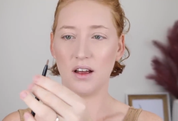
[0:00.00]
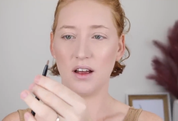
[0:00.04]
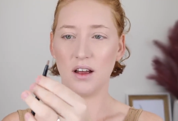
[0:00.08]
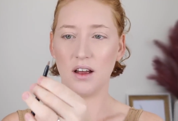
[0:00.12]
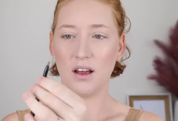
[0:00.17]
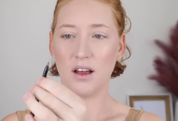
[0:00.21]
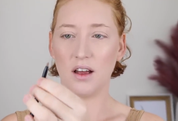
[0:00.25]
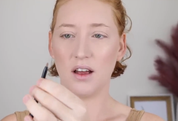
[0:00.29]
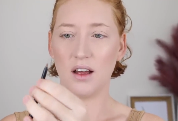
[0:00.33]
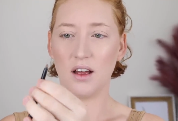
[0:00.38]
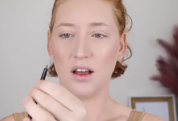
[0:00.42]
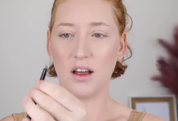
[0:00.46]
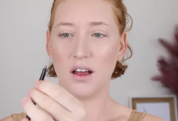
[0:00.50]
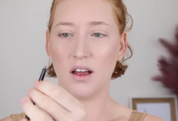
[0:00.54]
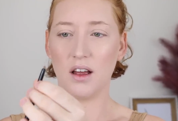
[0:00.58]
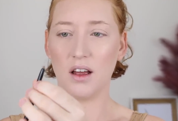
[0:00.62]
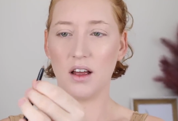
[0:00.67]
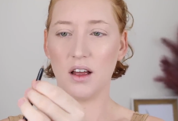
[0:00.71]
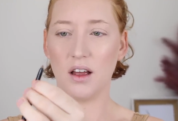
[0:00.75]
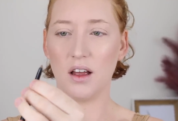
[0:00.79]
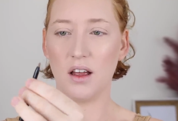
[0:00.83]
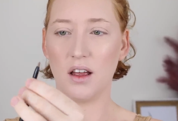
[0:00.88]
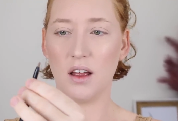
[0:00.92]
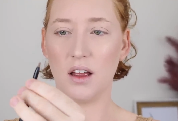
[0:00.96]

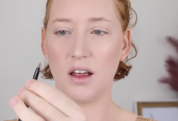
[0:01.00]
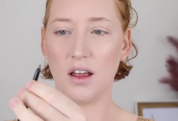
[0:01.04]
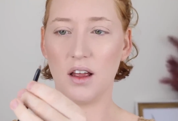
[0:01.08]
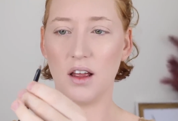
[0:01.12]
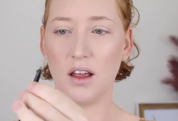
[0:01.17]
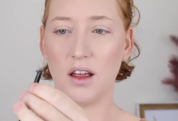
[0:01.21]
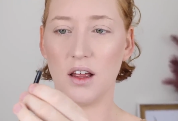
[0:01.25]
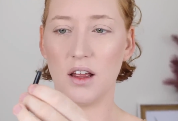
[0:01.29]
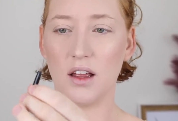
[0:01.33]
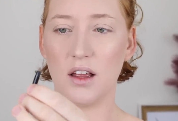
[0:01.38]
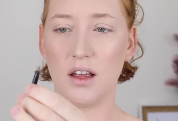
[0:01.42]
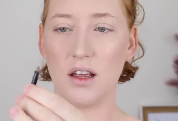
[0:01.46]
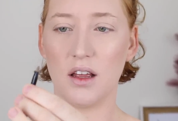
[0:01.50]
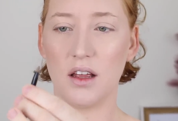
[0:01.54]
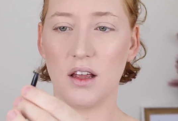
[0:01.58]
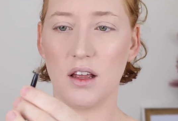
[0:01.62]
[no speech]